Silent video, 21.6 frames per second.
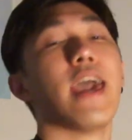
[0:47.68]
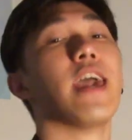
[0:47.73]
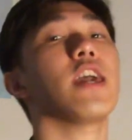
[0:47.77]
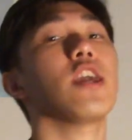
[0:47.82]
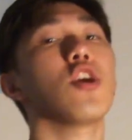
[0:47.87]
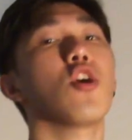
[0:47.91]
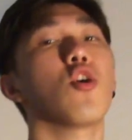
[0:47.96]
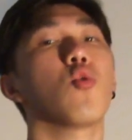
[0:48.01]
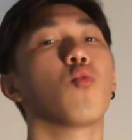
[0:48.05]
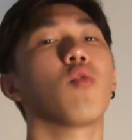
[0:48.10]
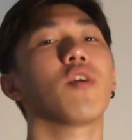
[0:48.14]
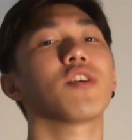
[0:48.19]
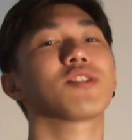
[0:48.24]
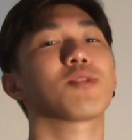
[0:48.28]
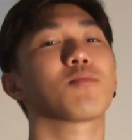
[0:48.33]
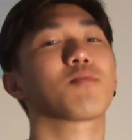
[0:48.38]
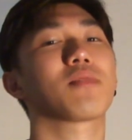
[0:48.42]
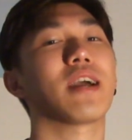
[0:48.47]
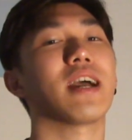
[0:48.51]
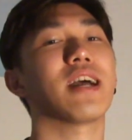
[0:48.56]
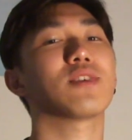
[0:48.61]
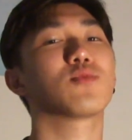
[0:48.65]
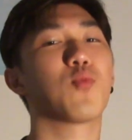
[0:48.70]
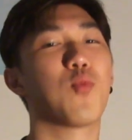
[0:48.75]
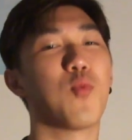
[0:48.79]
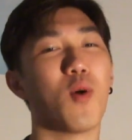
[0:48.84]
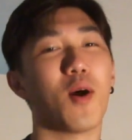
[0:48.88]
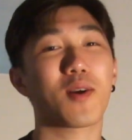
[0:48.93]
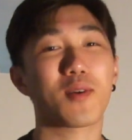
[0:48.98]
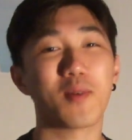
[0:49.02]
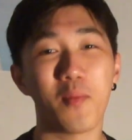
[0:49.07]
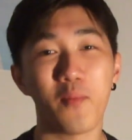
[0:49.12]
yo, what's up guys?
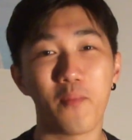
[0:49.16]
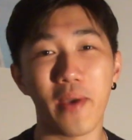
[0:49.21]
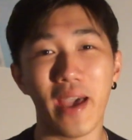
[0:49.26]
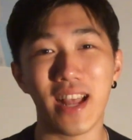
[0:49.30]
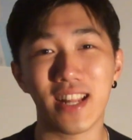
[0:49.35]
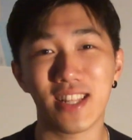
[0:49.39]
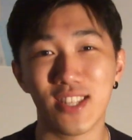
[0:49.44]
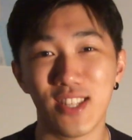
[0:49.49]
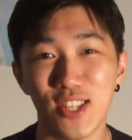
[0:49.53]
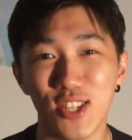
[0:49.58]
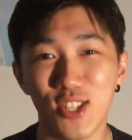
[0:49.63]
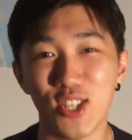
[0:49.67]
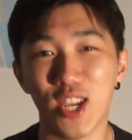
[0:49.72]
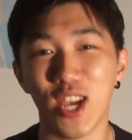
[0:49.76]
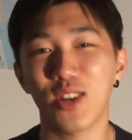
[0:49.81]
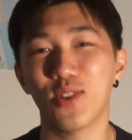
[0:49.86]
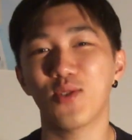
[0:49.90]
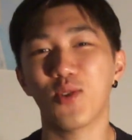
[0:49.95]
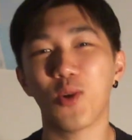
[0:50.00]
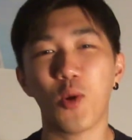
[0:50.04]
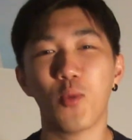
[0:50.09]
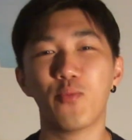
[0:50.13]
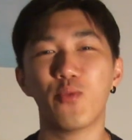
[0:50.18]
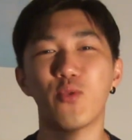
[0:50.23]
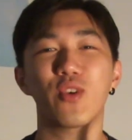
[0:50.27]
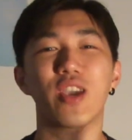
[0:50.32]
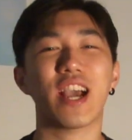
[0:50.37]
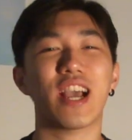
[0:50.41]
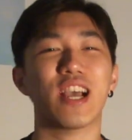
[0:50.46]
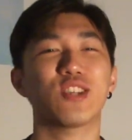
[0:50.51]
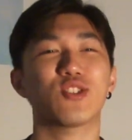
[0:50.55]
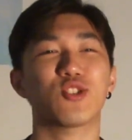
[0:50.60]
Welcome back to the channel. Hope you
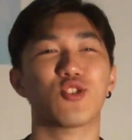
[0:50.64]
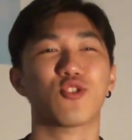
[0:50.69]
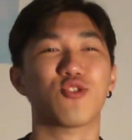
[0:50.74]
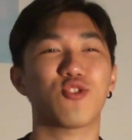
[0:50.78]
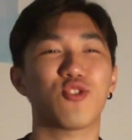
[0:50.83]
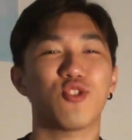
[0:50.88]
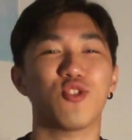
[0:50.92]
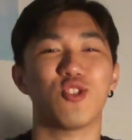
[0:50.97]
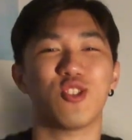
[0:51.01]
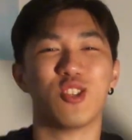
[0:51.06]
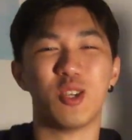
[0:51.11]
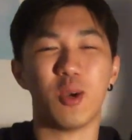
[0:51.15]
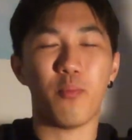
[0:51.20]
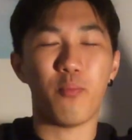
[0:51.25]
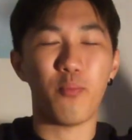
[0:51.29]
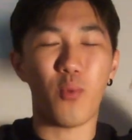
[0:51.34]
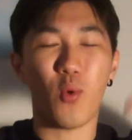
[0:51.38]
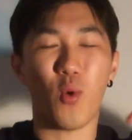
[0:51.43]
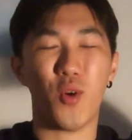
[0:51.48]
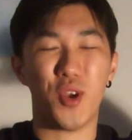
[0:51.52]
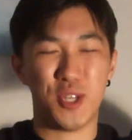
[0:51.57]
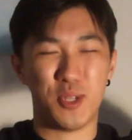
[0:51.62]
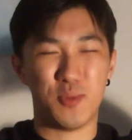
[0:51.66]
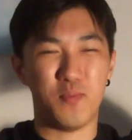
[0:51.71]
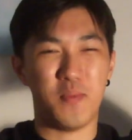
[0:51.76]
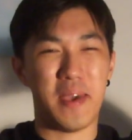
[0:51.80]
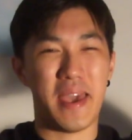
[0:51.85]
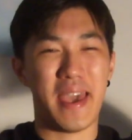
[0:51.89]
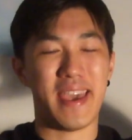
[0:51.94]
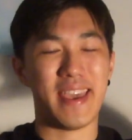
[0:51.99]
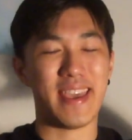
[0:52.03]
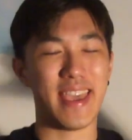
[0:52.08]
guys are good. Your boy's
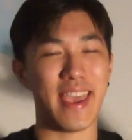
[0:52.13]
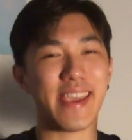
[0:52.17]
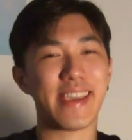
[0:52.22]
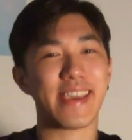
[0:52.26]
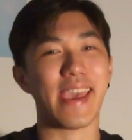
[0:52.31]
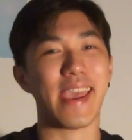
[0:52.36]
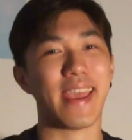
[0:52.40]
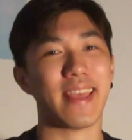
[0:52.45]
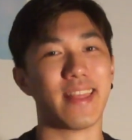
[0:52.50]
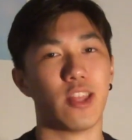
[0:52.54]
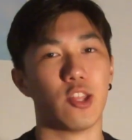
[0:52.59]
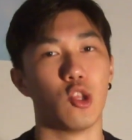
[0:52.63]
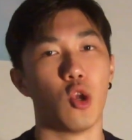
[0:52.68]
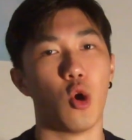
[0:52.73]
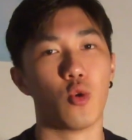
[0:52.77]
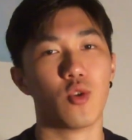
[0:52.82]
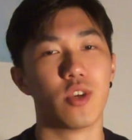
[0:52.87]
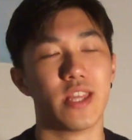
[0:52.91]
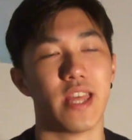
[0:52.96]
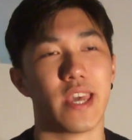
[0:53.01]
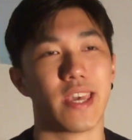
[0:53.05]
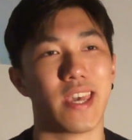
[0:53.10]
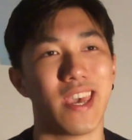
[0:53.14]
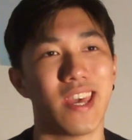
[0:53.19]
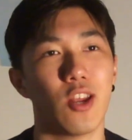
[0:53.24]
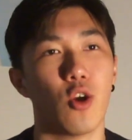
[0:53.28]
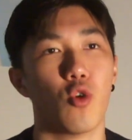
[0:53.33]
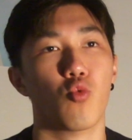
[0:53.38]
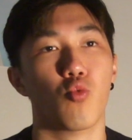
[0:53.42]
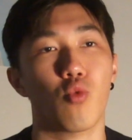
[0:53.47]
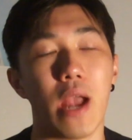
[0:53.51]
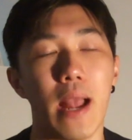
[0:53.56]
back, aka the Doki that
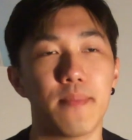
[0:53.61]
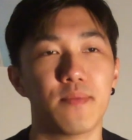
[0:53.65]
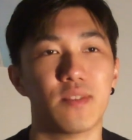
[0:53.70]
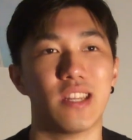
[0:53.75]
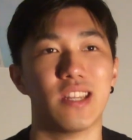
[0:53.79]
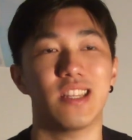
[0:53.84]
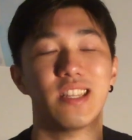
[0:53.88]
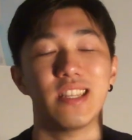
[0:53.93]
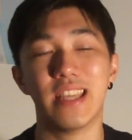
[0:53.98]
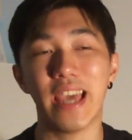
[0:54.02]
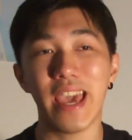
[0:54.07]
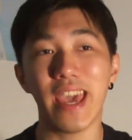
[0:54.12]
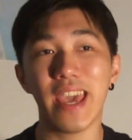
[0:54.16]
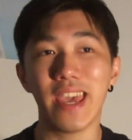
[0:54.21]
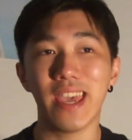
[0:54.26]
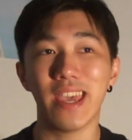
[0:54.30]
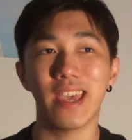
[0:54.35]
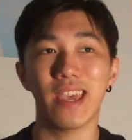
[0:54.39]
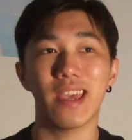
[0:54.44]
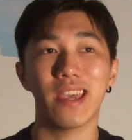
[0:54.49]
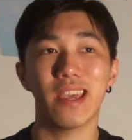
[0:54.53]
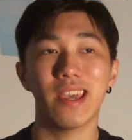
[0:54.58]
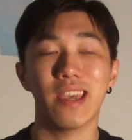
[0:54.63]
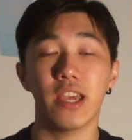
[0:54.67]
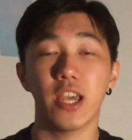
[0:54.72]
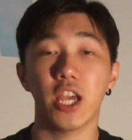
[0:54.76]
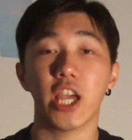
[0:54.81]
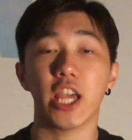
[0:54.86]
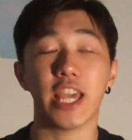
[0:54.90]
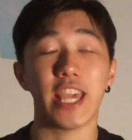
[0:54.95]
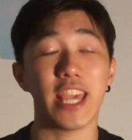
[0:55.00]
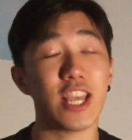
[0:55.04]
cannot rap. Today
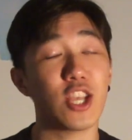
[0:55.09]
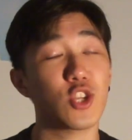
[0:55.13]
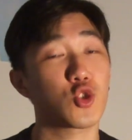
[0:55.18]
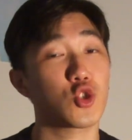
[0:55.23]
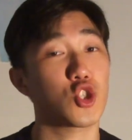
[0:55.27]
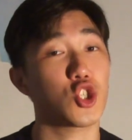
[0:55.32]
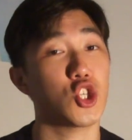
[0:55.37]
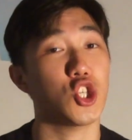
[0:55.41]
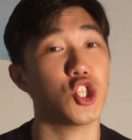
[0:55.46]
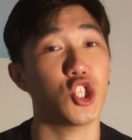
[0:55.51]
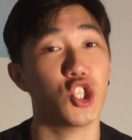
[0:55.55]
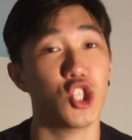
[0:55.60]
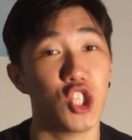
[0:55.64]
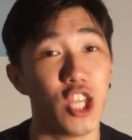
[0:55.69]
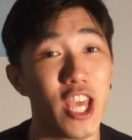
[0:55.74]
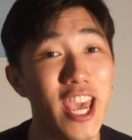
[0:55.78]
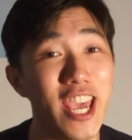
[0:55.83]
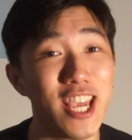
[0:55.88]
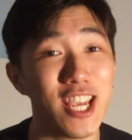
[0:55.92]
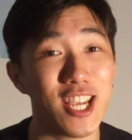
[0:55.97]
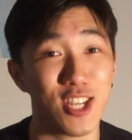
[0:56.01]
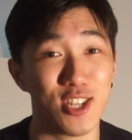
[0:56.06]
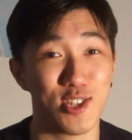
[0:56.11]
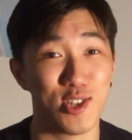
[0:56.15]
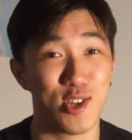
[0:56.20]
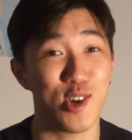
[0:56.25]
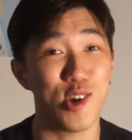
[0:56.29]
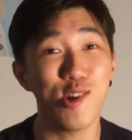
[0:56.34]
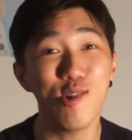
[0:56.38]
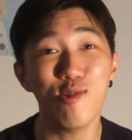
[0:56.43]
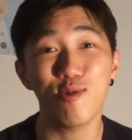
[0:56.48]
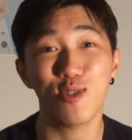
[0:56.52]
is
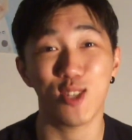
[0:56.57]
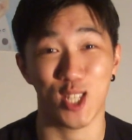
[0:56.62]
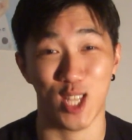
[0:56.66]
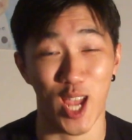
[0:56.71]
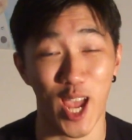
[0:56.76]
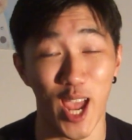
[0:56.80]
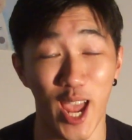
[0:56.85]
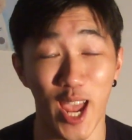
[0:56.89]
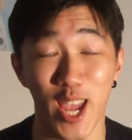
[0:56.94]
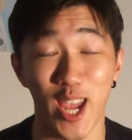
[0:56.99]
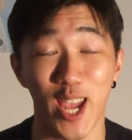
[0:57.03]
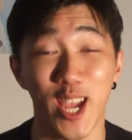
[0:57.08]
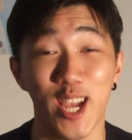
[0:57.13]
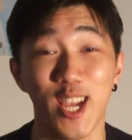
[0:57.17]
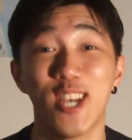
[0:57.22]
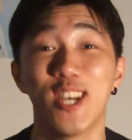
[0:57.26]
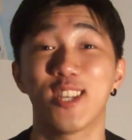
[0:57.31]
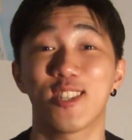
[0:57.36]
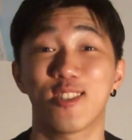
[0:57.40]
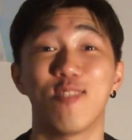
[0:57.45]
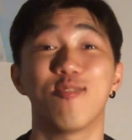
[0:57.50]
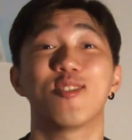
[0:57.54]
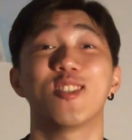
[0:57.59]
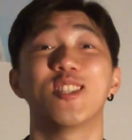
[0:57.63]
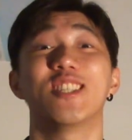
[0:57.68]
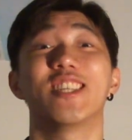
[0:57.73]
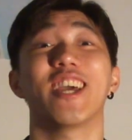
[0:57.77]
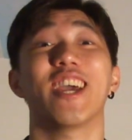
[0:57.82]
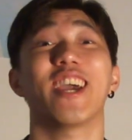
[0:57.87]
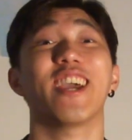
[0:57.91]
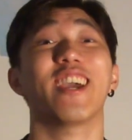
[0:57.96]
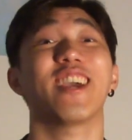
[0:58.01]
Tuesday. So
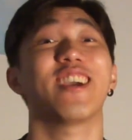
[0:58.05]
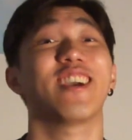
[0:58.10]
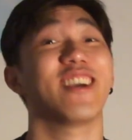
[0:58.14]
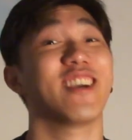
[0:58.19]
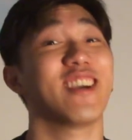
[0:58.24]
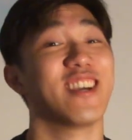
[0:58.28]
today,